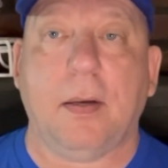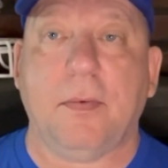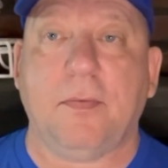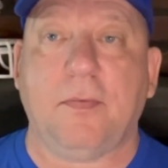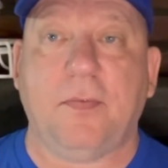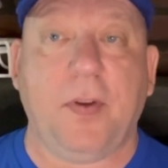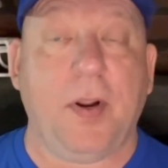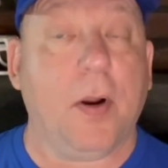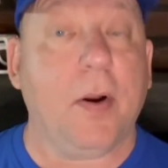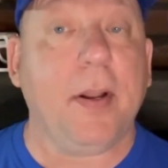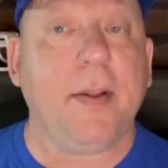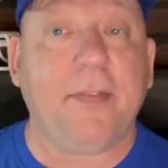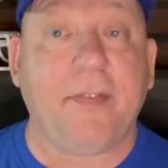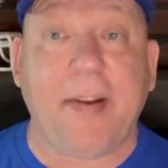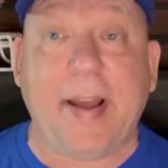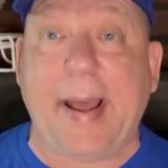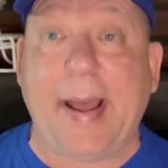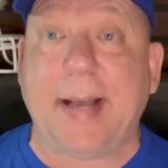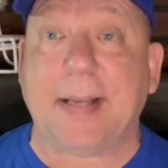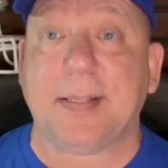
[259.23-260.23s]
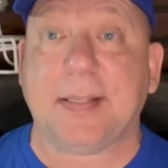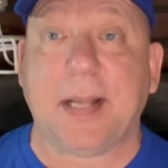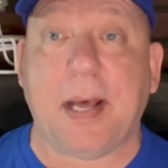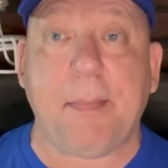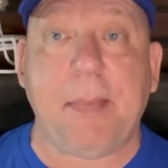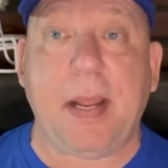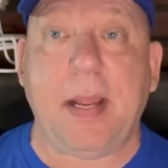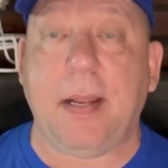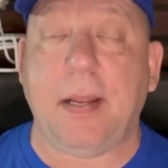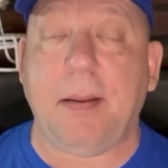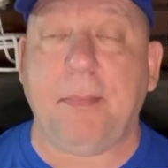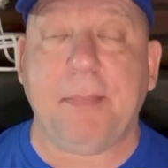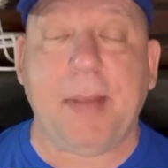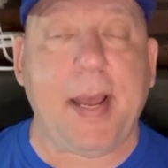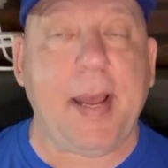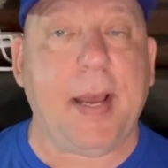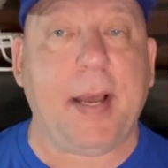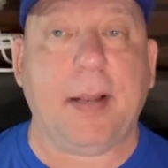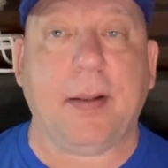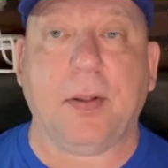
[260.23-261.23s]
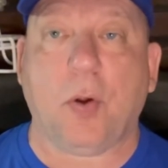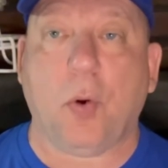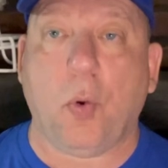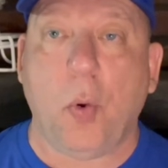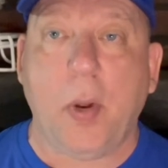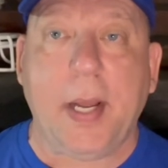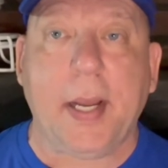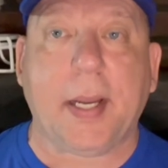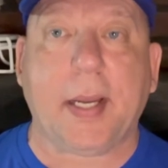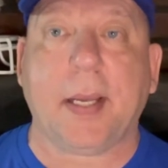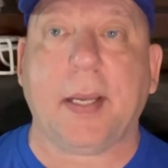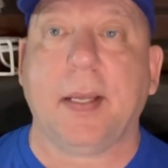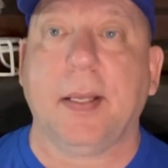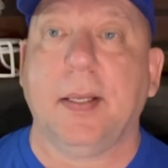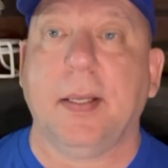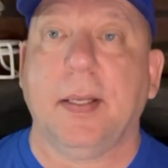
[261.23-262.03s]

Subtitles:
Very fast. I mean, man, quick,